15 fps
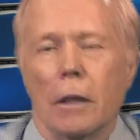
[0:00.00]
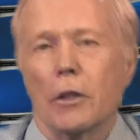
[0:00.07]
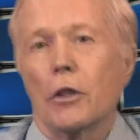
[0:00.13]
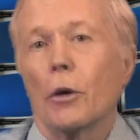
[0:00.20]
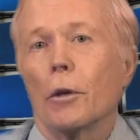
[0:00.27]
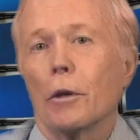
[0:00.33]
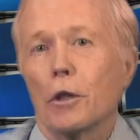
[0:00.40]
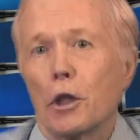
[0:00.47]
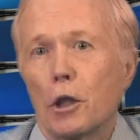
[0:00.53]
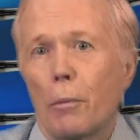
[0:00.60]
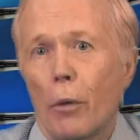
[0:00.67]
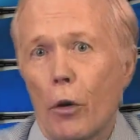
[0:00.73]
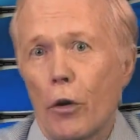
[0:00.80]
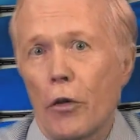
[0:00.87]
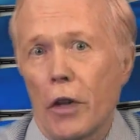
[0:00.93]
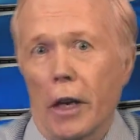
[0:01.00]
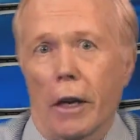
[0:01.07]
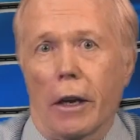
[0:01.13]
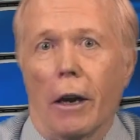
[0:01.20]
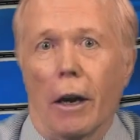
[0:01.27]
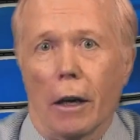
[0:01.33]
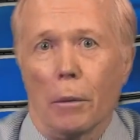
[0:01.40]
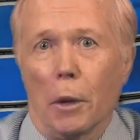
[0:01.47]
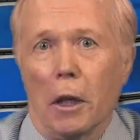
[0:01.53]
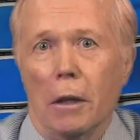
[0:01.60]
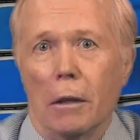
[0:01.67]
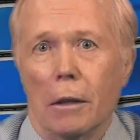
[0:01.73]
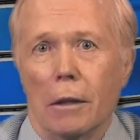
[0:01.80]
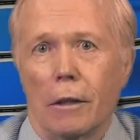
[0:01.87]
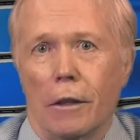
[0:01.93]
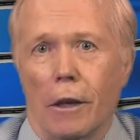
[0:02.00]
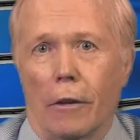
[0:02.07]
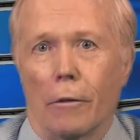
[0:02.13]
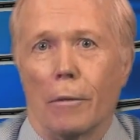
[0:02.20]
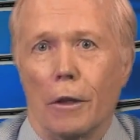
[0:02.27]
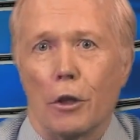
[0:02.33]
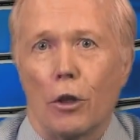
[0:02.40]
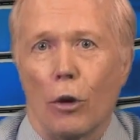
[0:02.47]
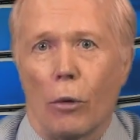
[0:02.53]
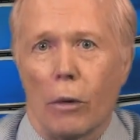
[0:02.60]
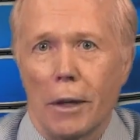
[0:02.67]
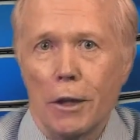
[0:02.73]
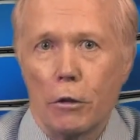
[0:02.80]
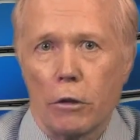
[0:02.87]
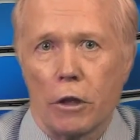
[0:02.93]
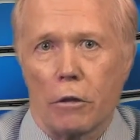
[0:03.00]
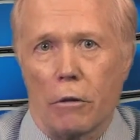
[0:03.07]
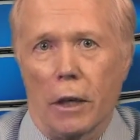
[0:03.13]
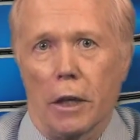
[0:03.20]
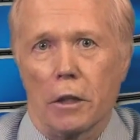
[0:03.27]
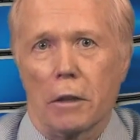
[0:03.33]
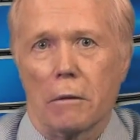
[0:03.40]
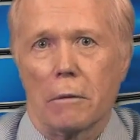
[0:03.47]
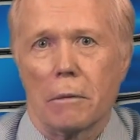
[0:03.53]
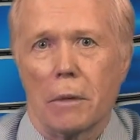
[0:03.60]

So to spur the economy, governments lower interest rates.